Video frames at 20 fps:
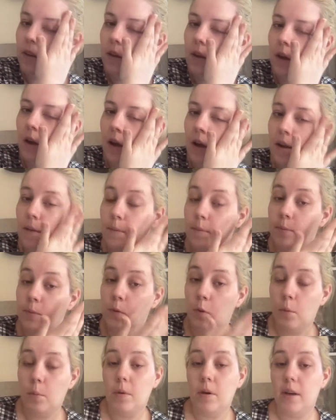I
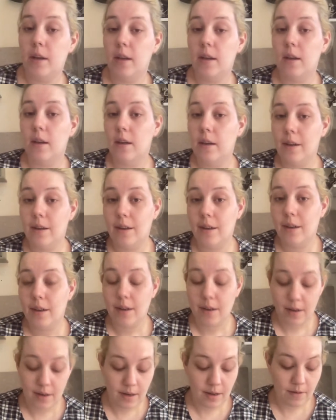normally
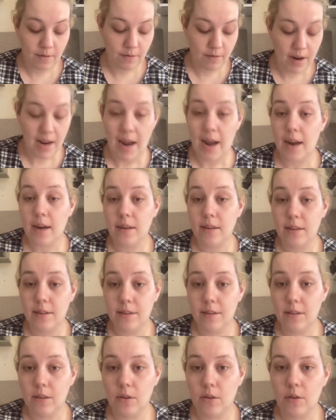react to
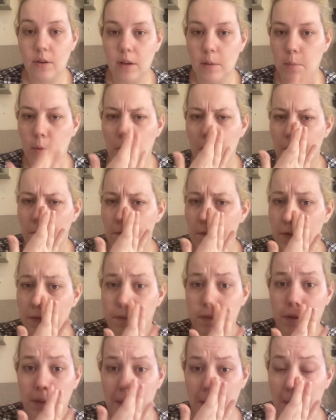sun cream
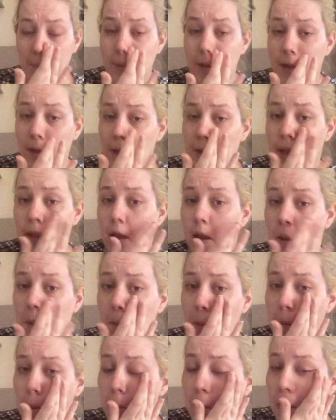horrifically badly,
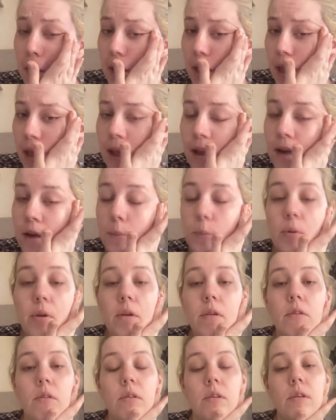and it
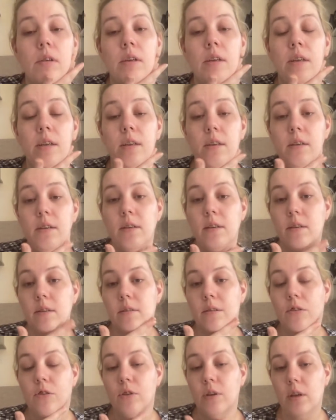can
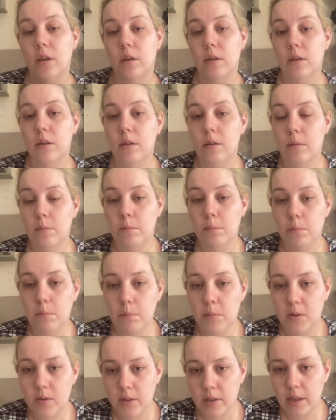trigger
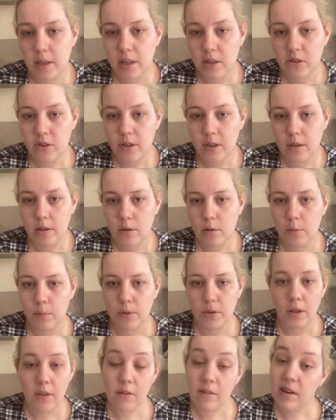my sun allergy, along
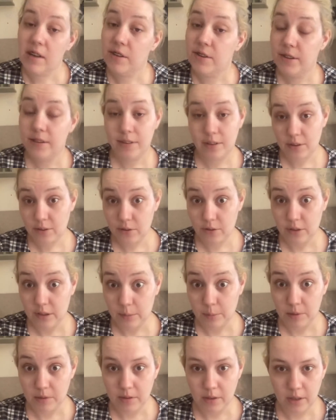with other allergies that can trigger
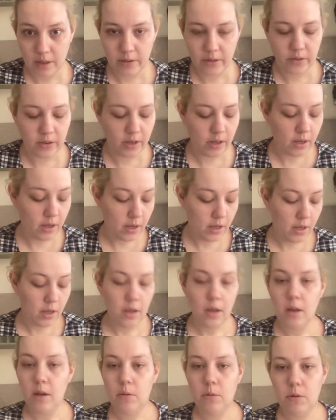my sun allergy,
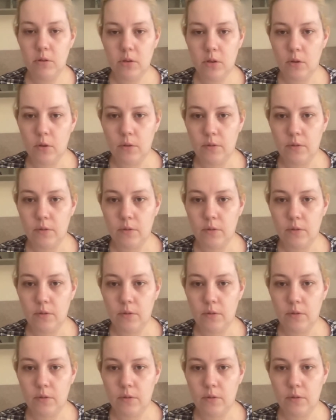which are not